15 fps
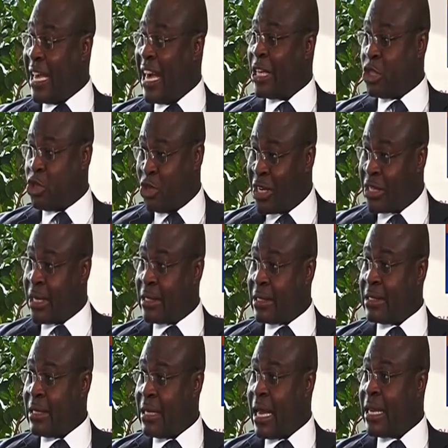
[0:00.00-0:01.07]
is stringent
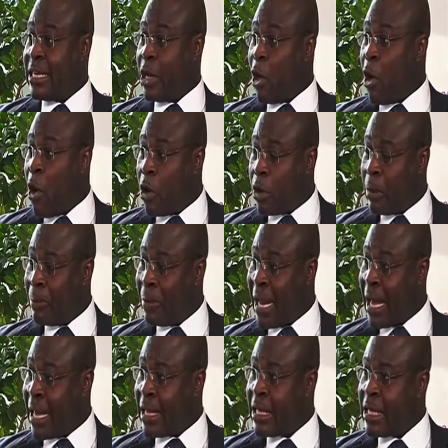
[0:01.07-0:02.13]
and they all comply.